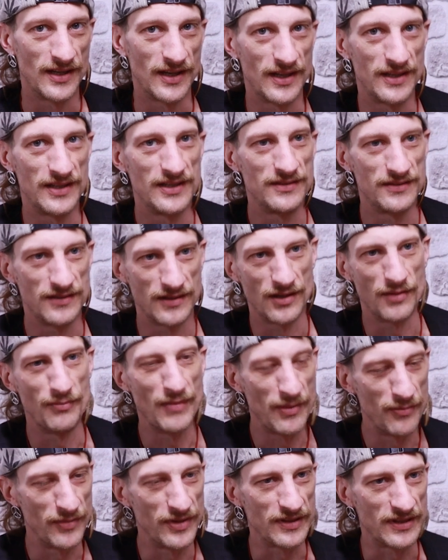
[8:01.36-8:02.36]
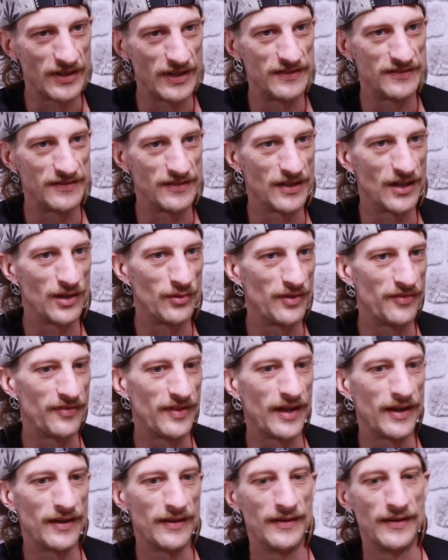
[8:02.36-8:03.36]
and, you know, amendment kits to go with
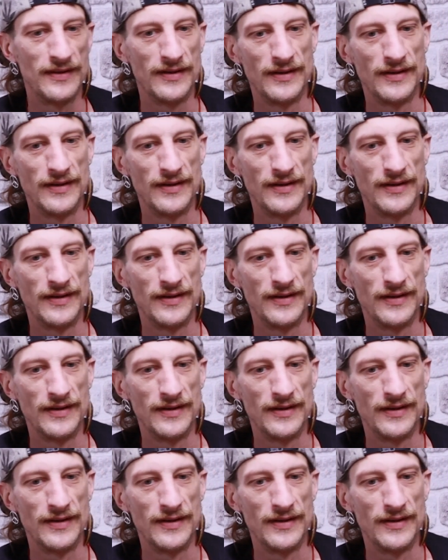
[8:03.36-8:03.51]
that.